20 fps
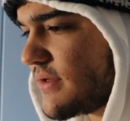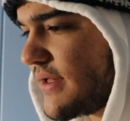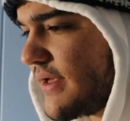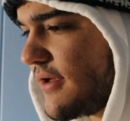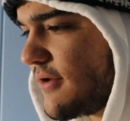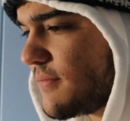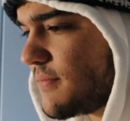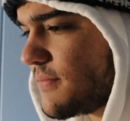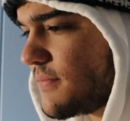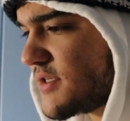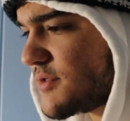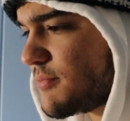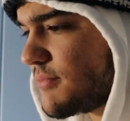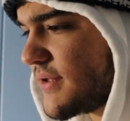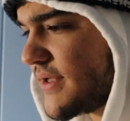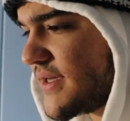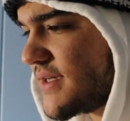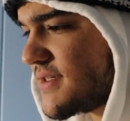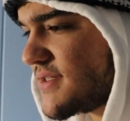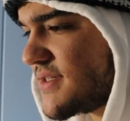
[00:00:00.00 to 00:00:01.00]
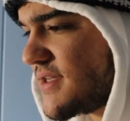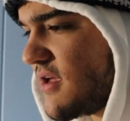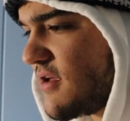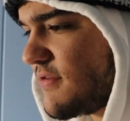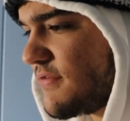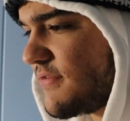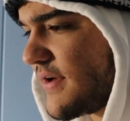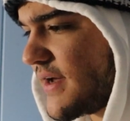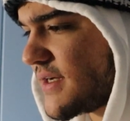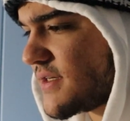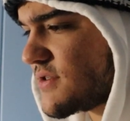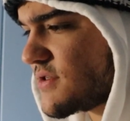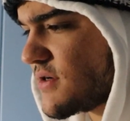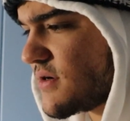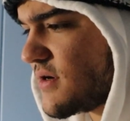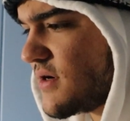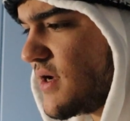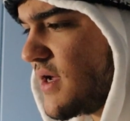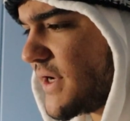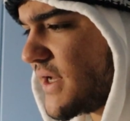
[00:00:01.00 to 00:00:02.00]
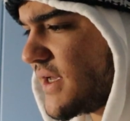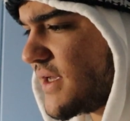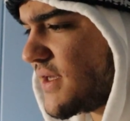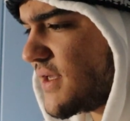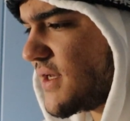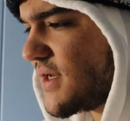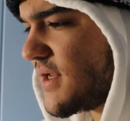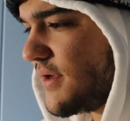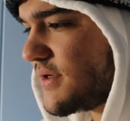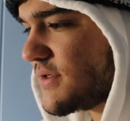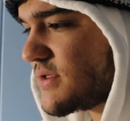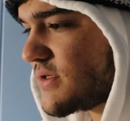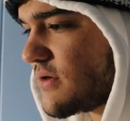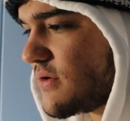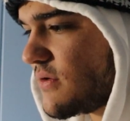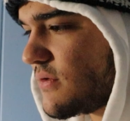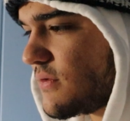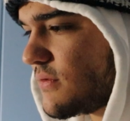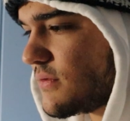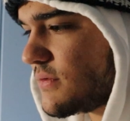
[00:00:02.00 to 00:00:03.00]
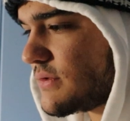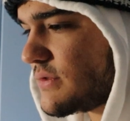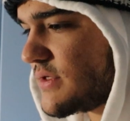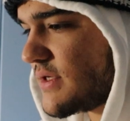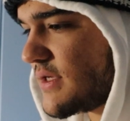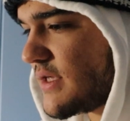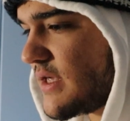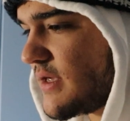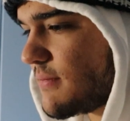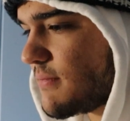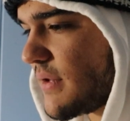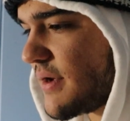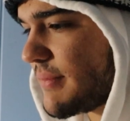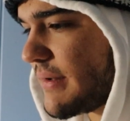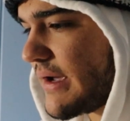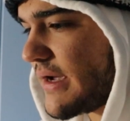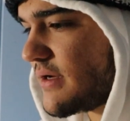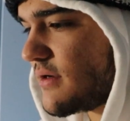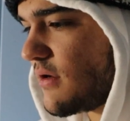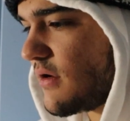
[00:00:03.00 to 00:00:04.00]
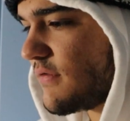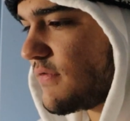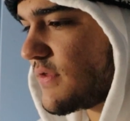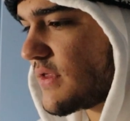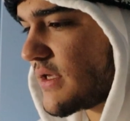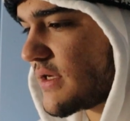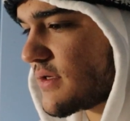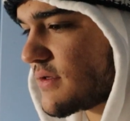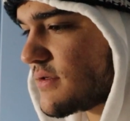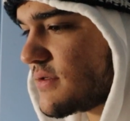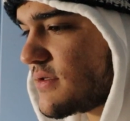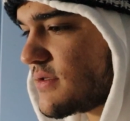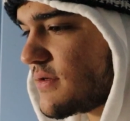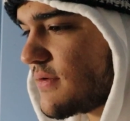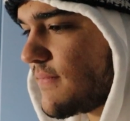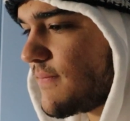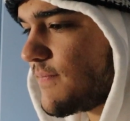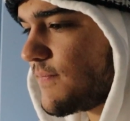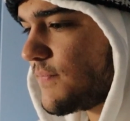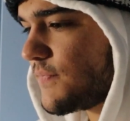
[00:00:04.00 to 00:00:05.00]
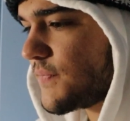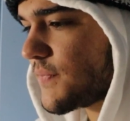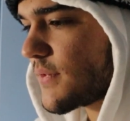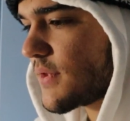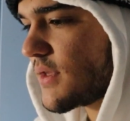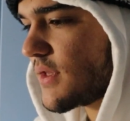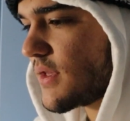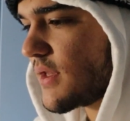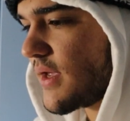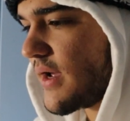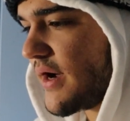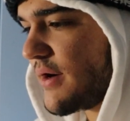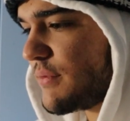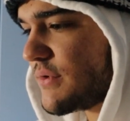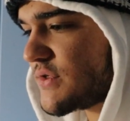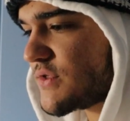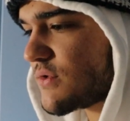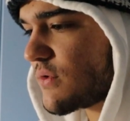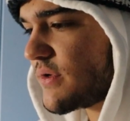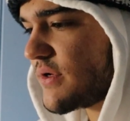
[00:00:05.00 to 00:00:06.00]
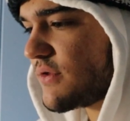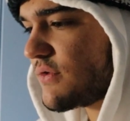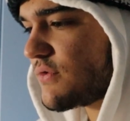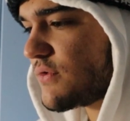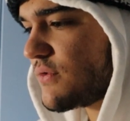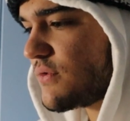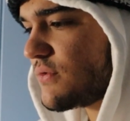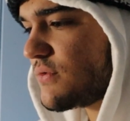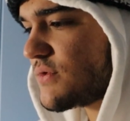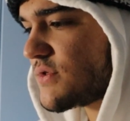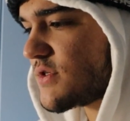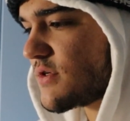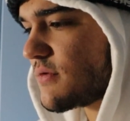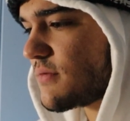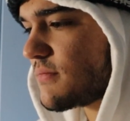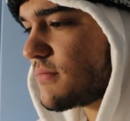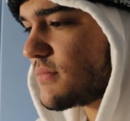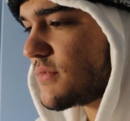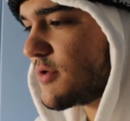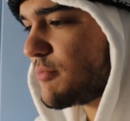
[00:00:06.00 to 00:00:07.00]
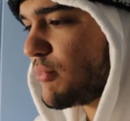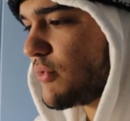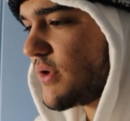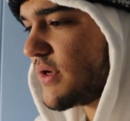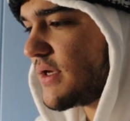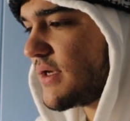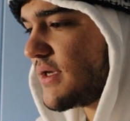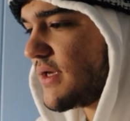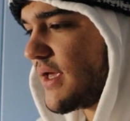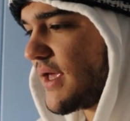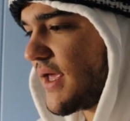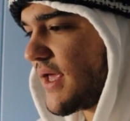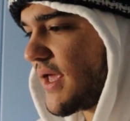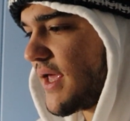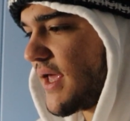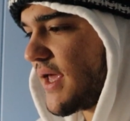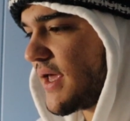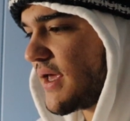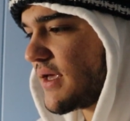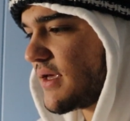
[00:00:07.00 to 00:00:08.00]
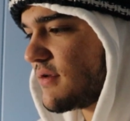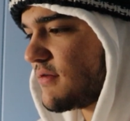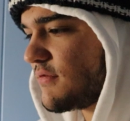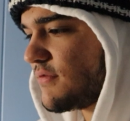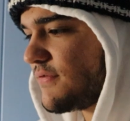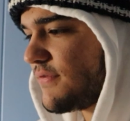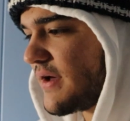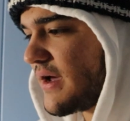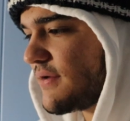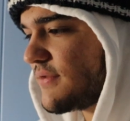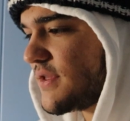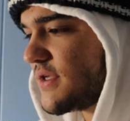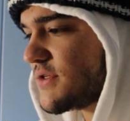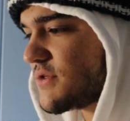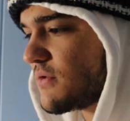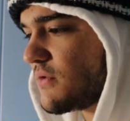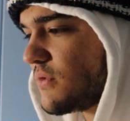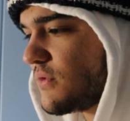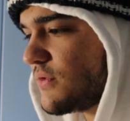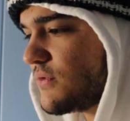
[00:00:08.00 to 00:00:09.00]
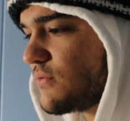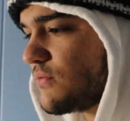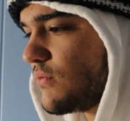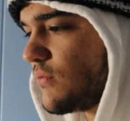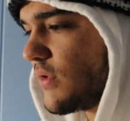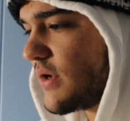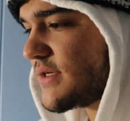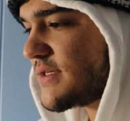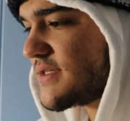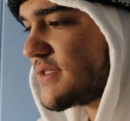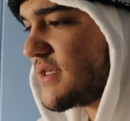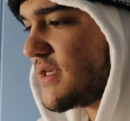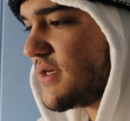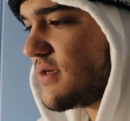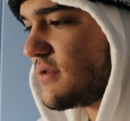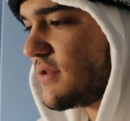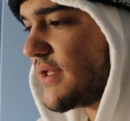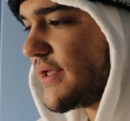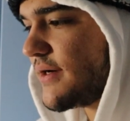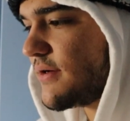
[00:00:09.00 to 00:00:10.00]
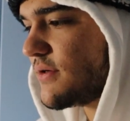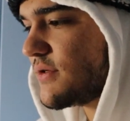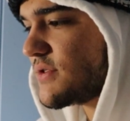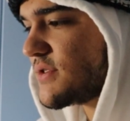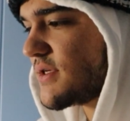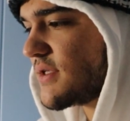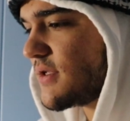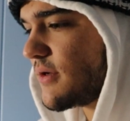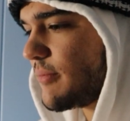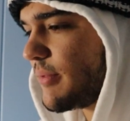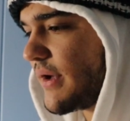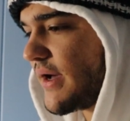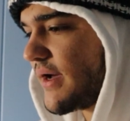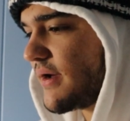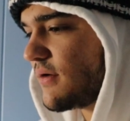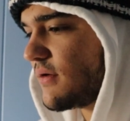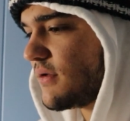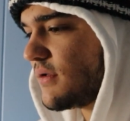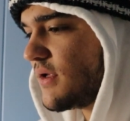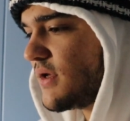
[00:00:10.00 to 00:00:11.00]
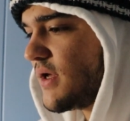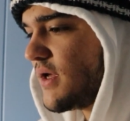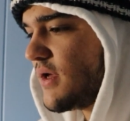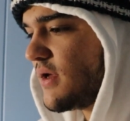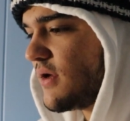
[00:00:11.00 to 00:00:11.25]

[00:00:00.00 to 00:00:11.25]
help this place sell faster, but also to keep my mind off things. I was sorting through some debris and found these old rusty letters in a pile